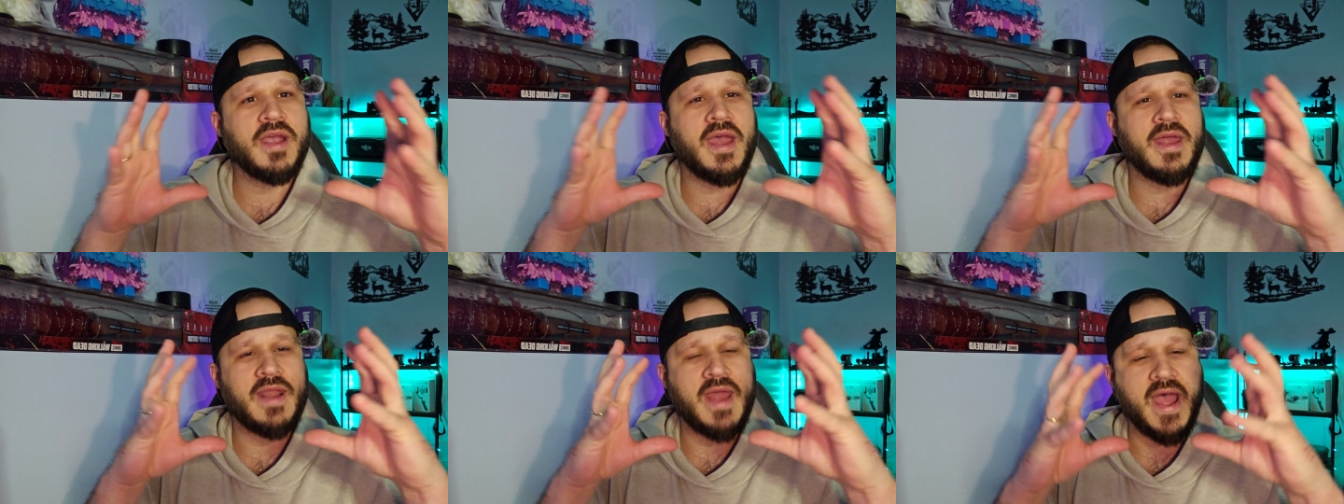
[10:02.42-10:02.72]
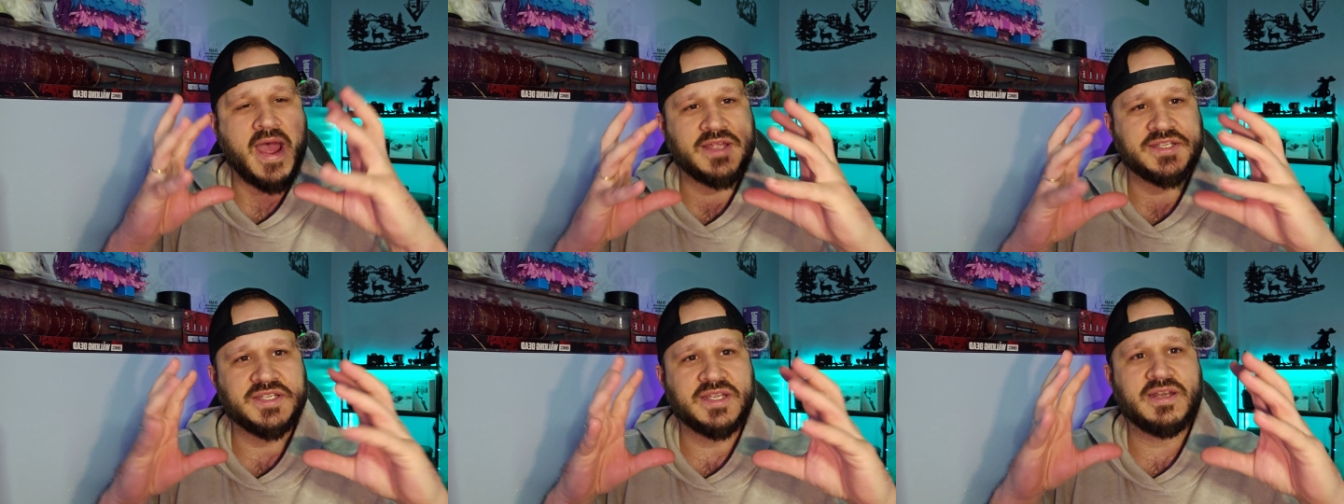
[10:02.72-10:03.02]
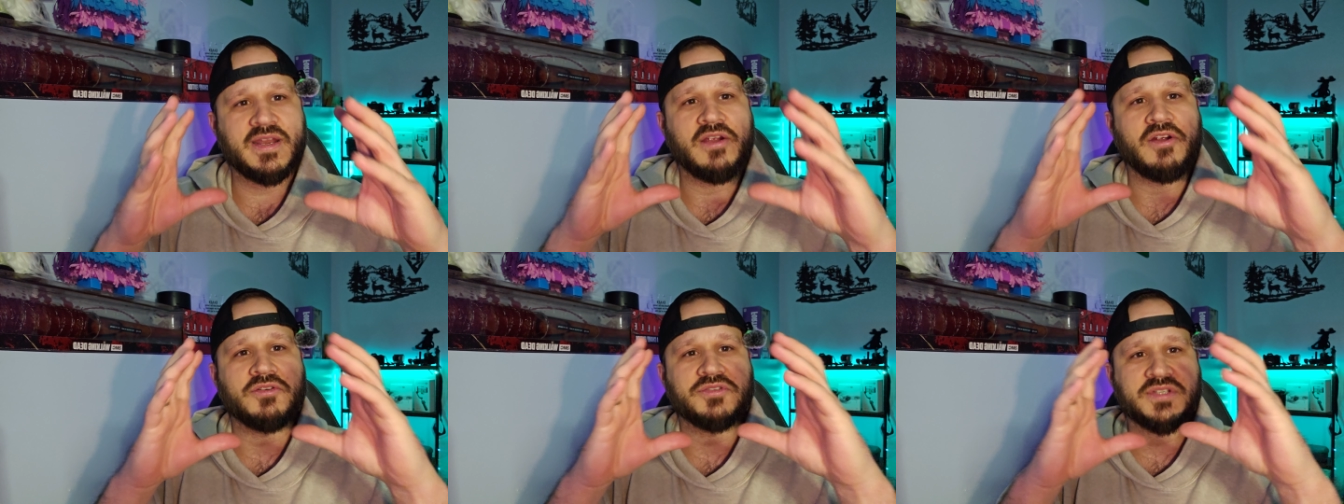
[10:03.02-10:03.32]
And as it
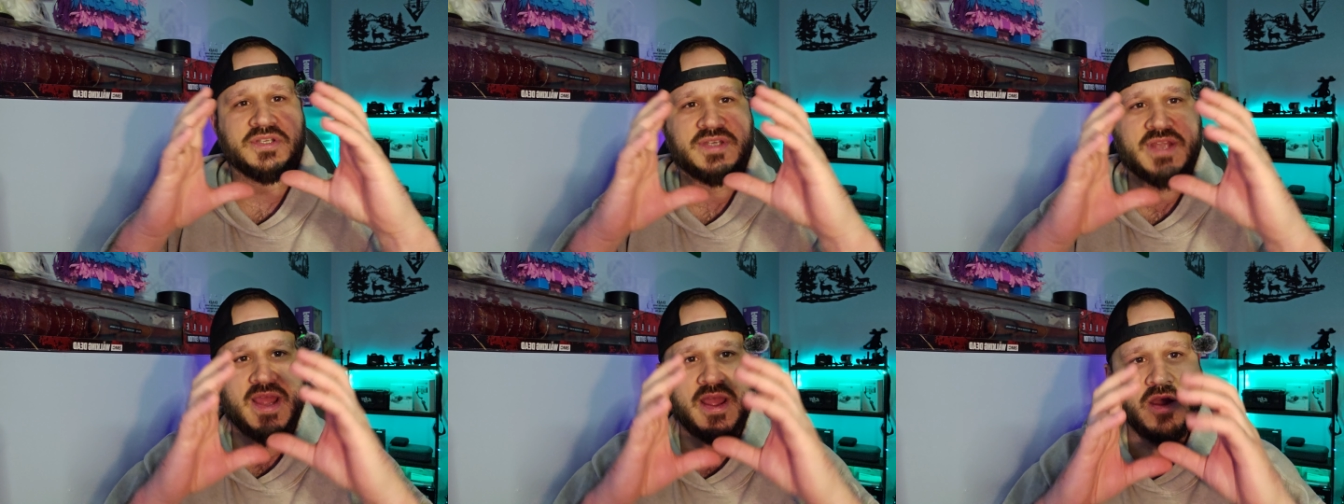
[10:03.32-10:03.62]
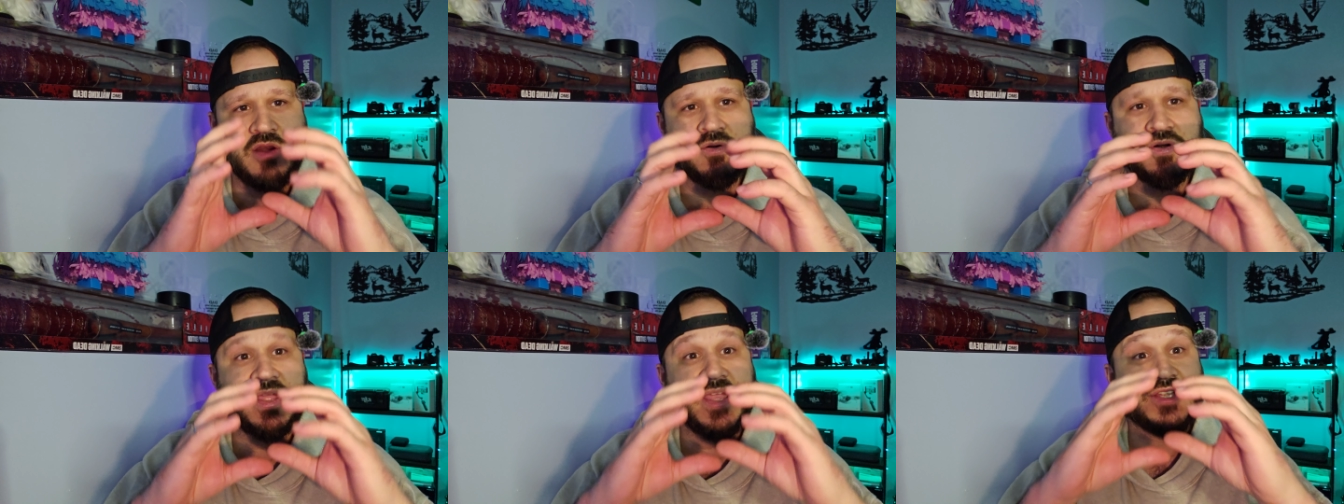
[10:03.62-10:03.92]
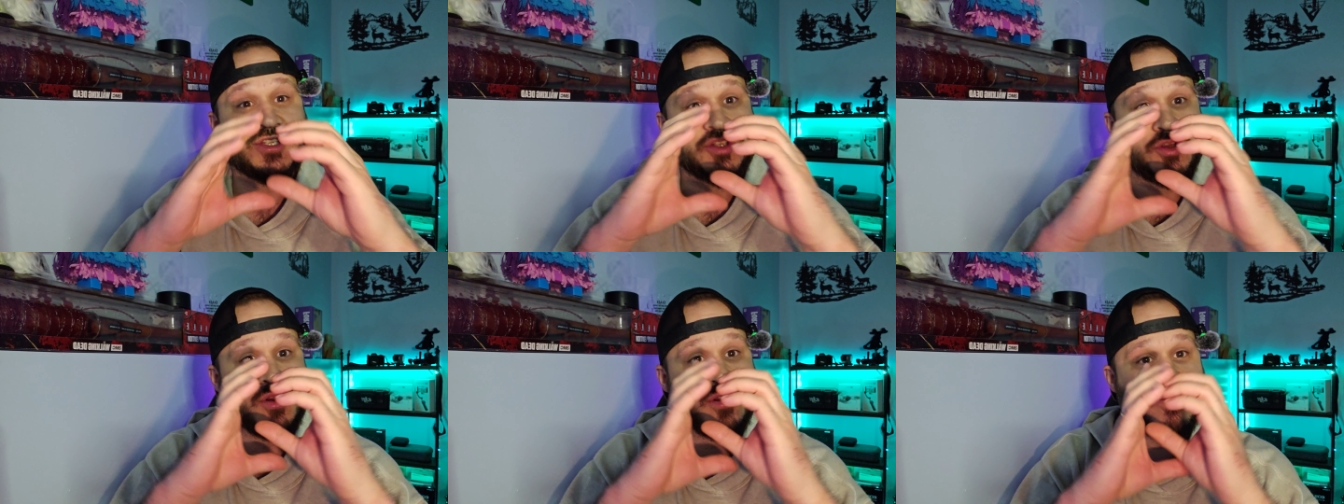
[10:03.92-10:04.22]
narrows it down,
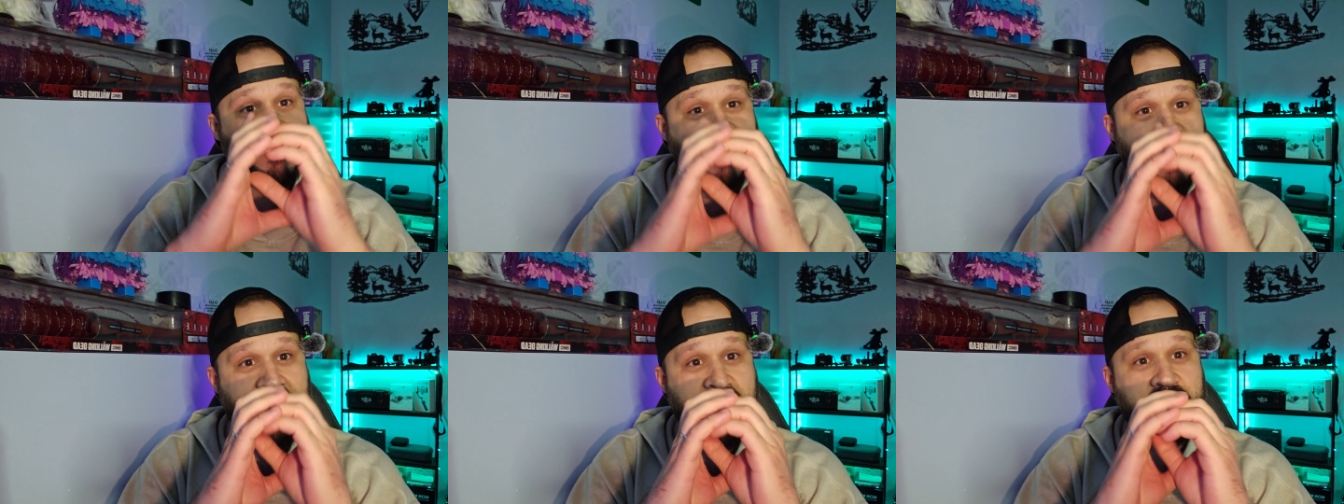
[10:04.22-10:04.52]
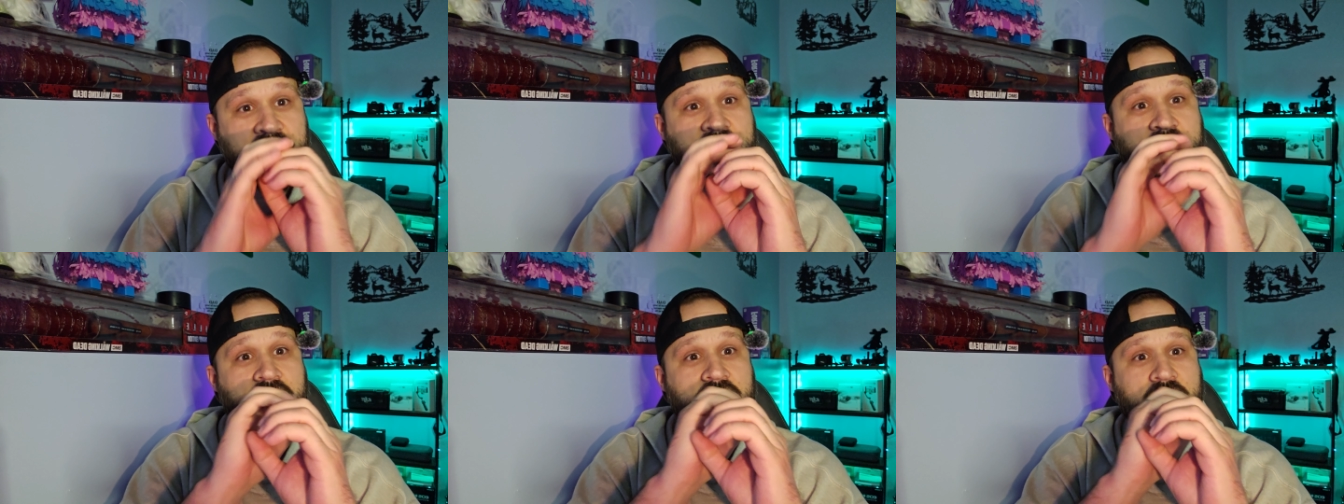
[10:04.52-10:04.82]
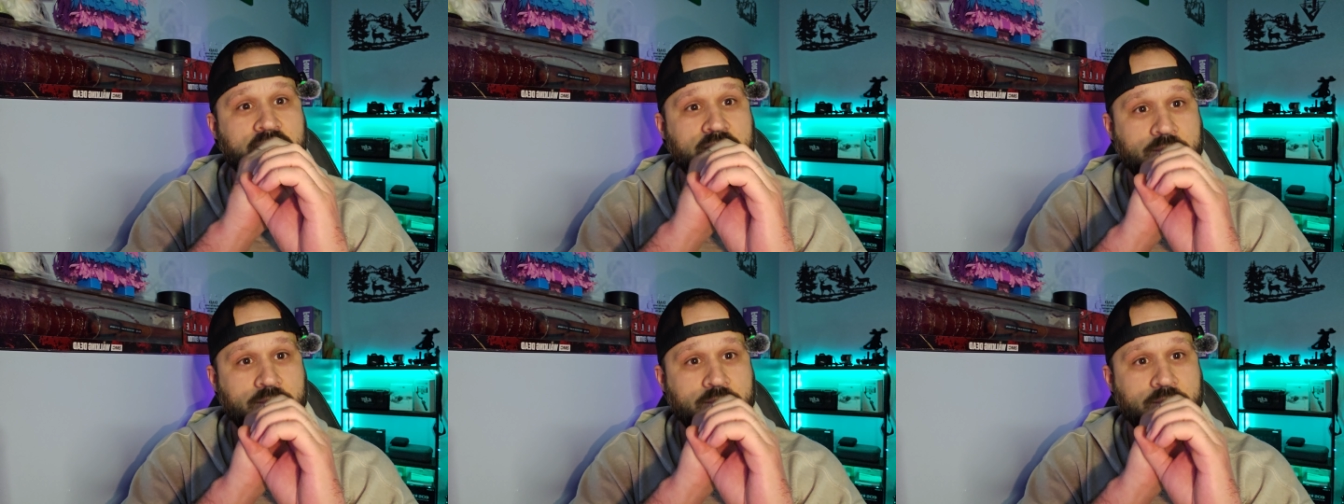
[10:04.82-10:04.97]
it's going to find